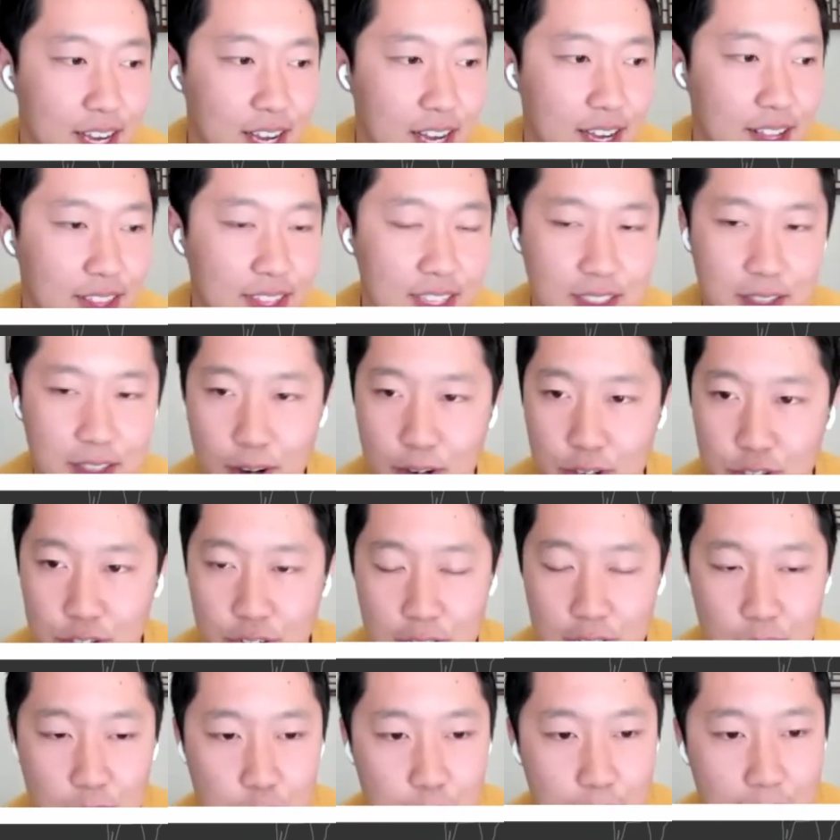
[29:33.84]
these large
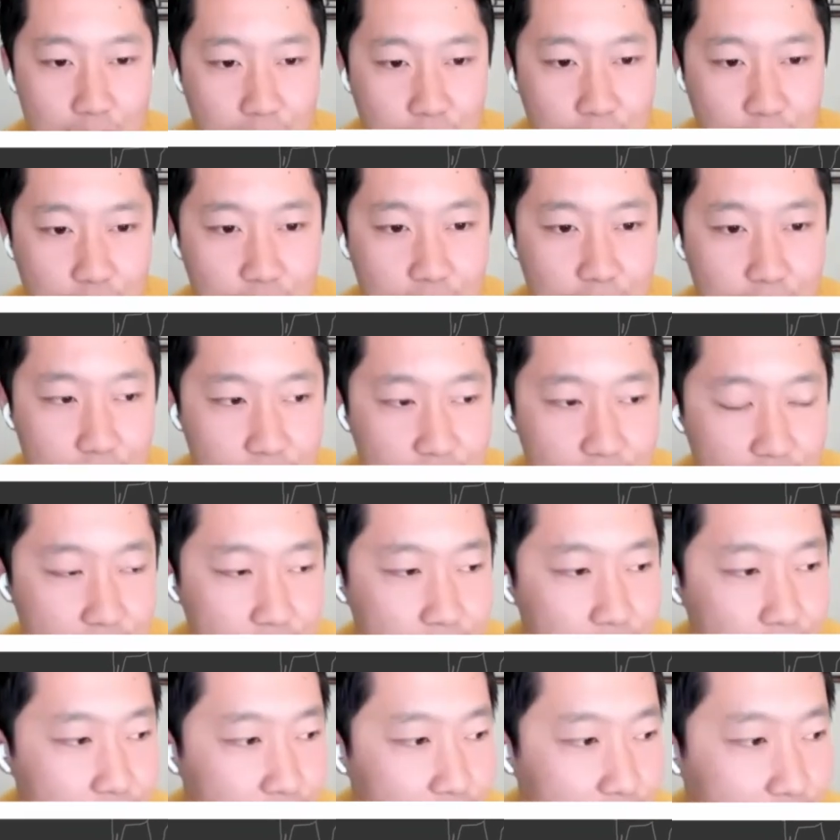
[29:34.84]
language models can
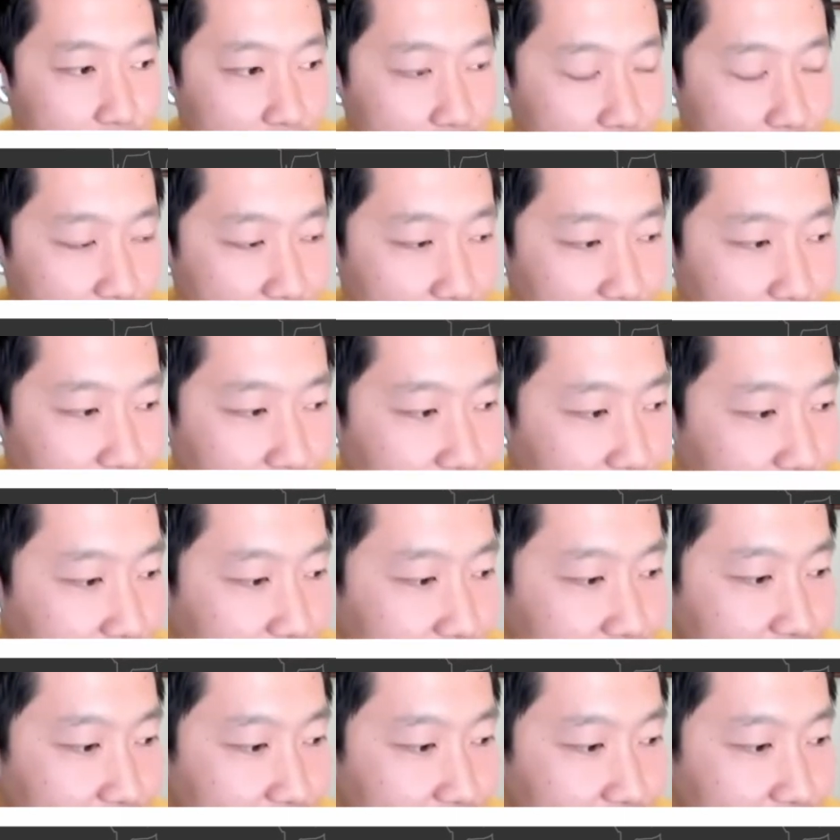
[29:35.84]
be. And